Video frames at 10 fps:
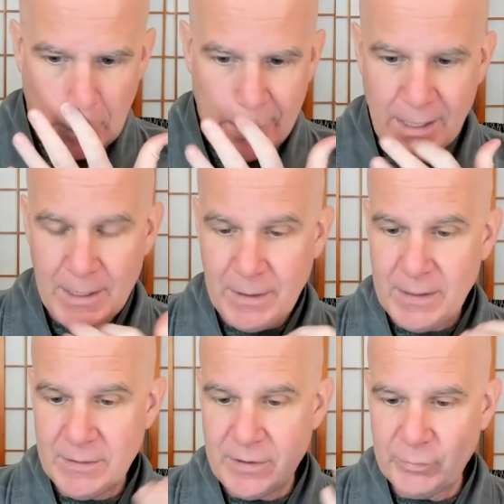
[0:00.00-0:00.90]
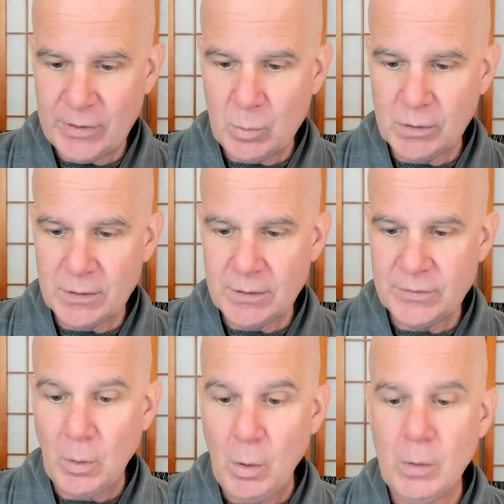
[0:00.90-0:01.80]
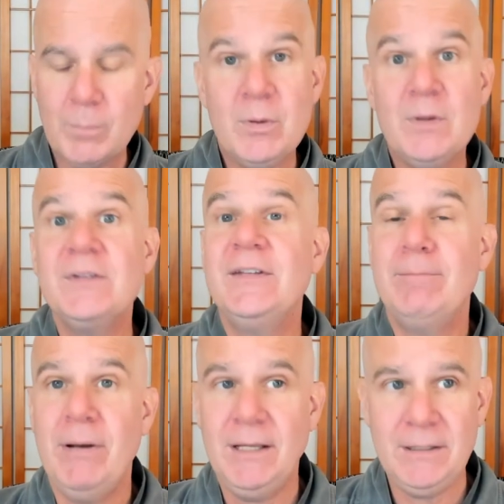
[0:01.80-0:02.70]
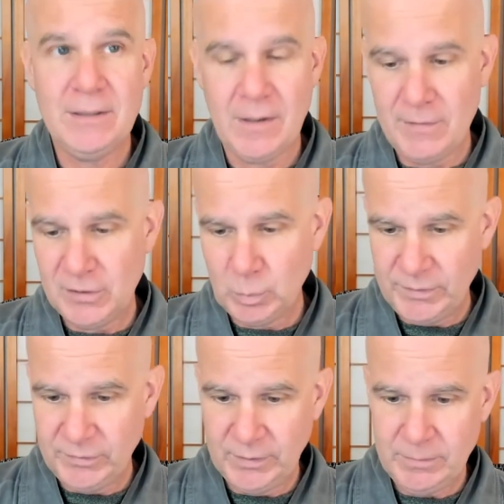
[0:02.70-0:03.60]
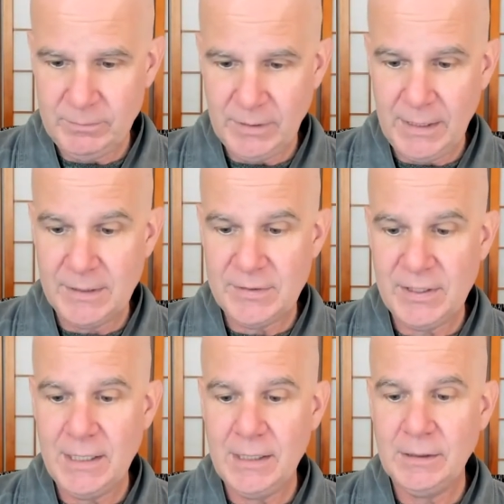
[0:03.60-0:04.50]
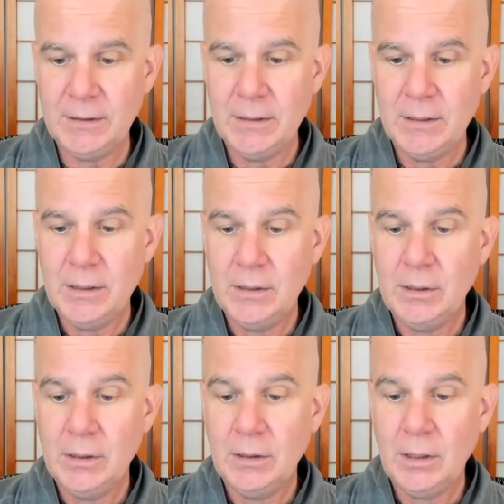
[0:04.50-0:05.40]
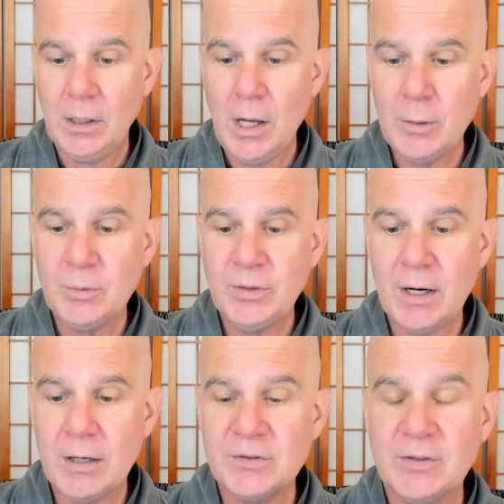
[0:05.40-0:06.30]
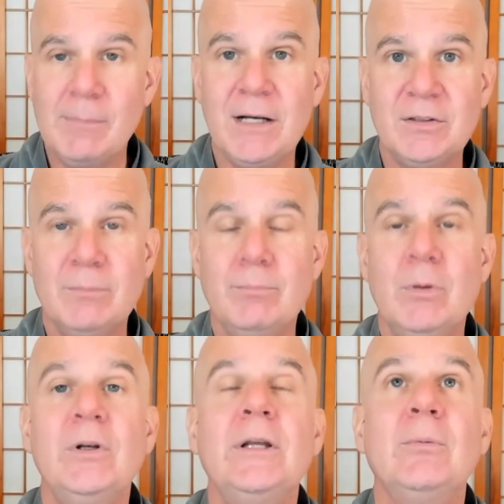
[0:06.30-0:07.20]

uh, in the three worlds. All Buddhas depend on this wisdom and attain Anuttara Samyaksambodhi,